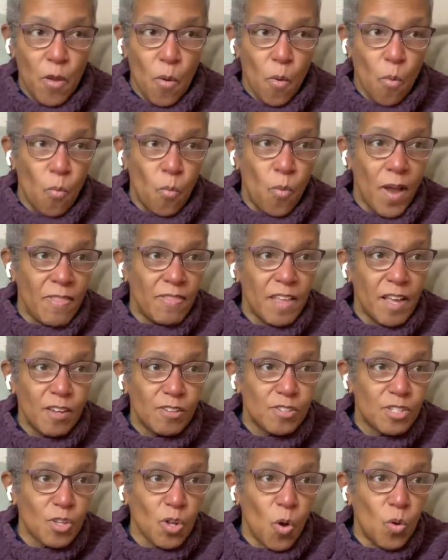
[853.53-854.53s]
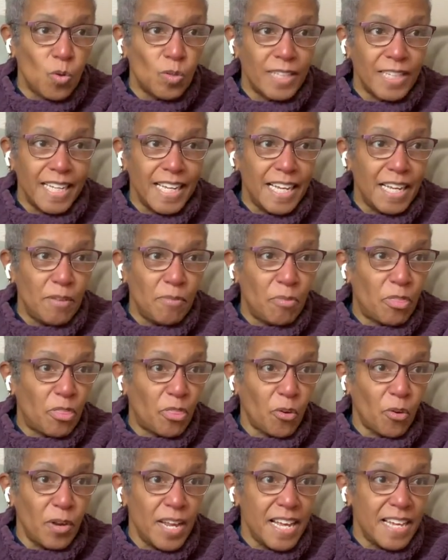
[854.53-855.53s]
when there's only
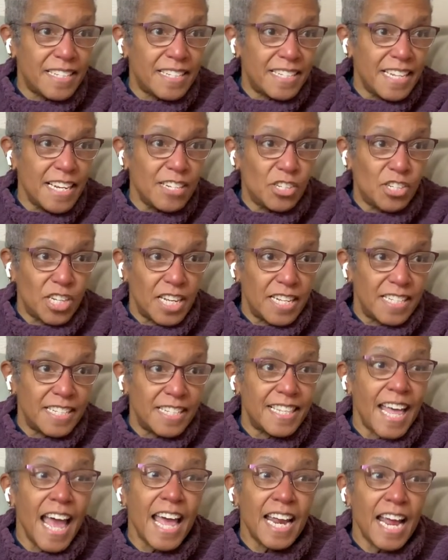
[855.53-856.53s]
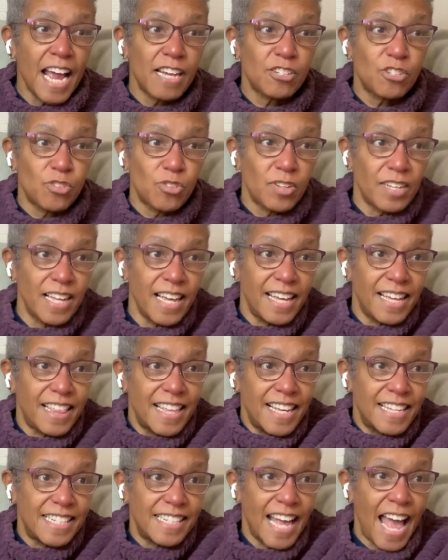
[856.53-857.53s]
30 stitches. That extra length
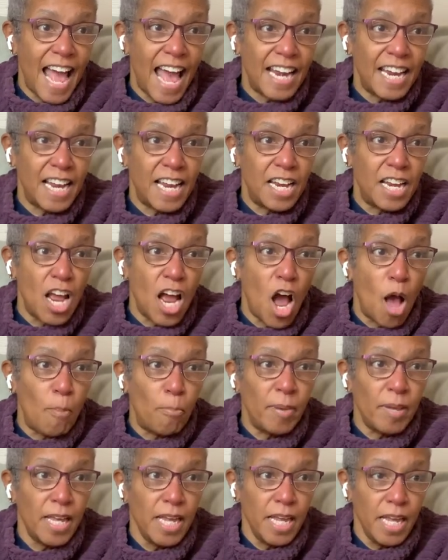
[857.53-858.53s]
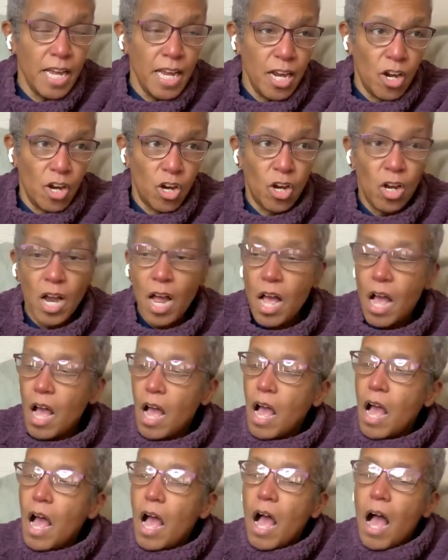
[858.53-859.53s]
is added up here.
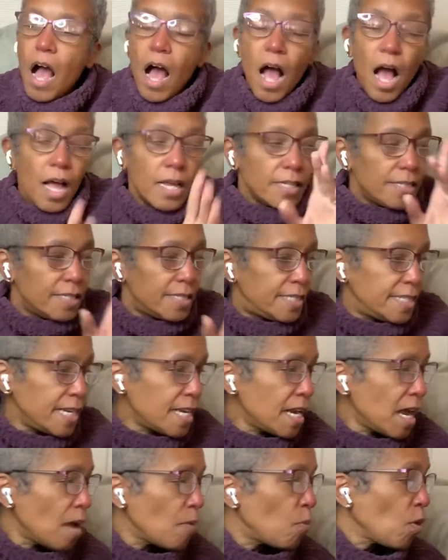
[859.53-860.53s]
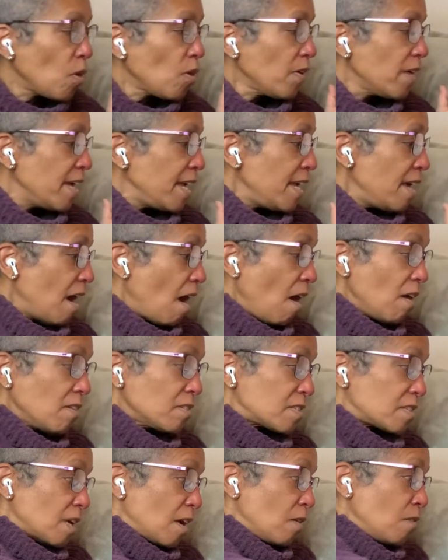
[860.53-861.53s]
Did I worry?
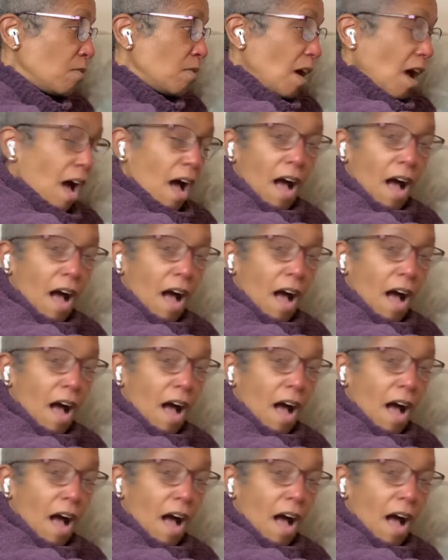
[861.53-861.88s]
Also,